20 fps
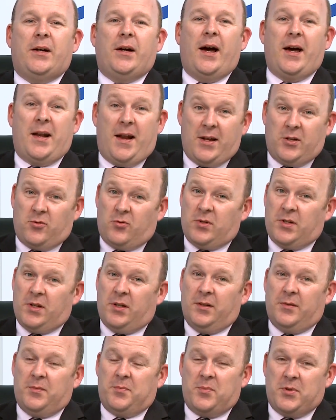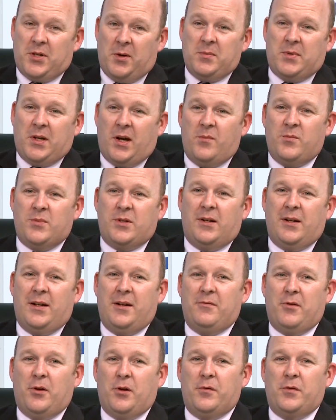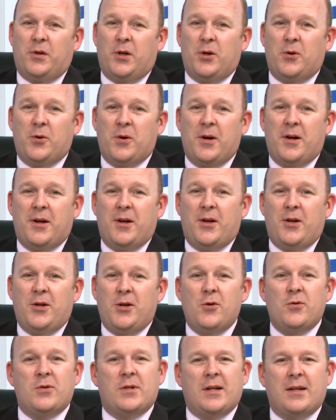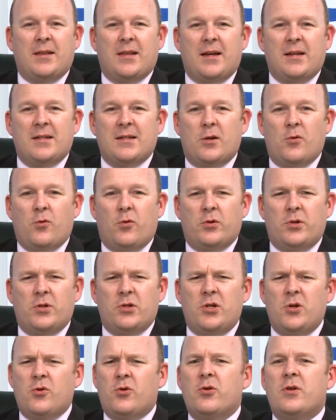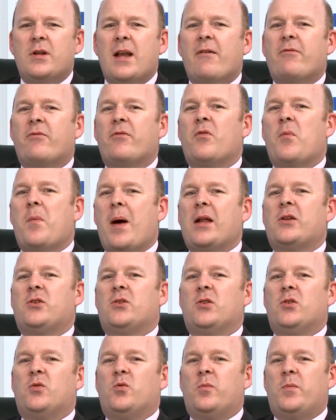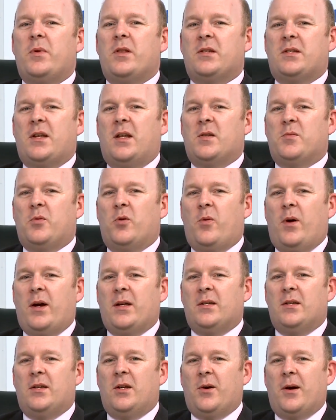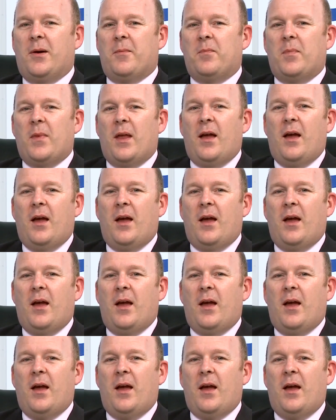And as a result, sometimes it'll involve you using things in orders you could never have imagined would be the sensible way to do it.